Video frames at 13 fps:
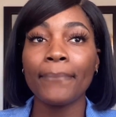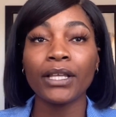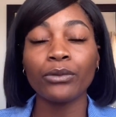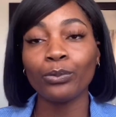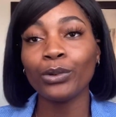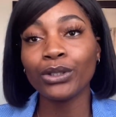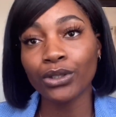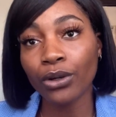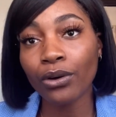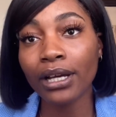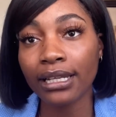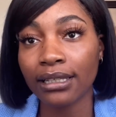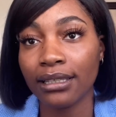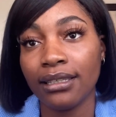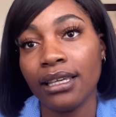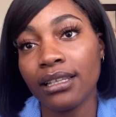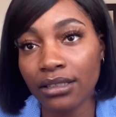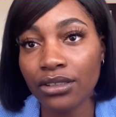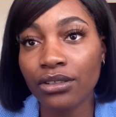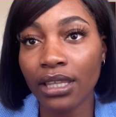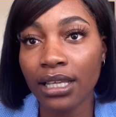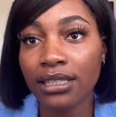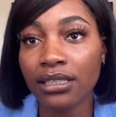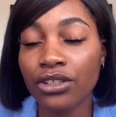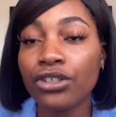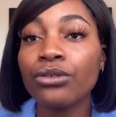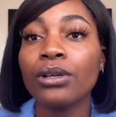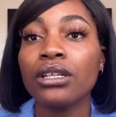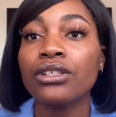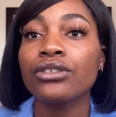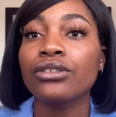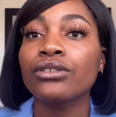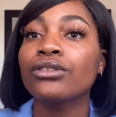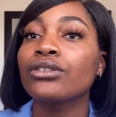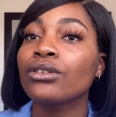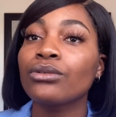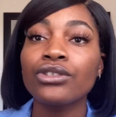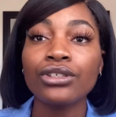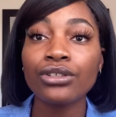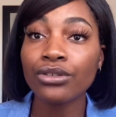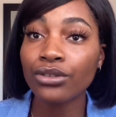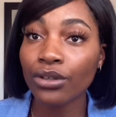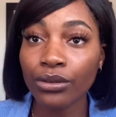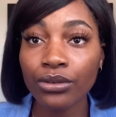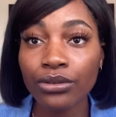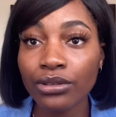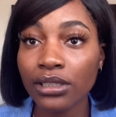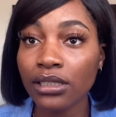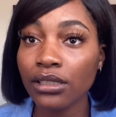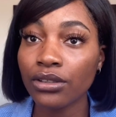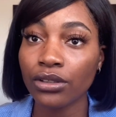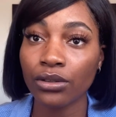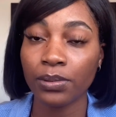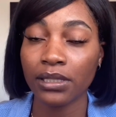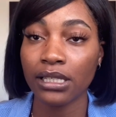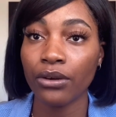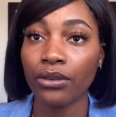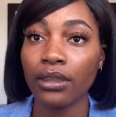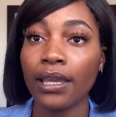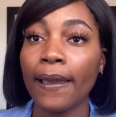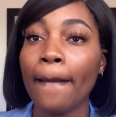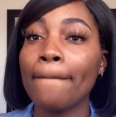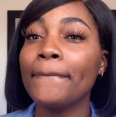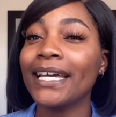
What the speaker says: but we don't want to get into that situation, so just don't use any soaps down there.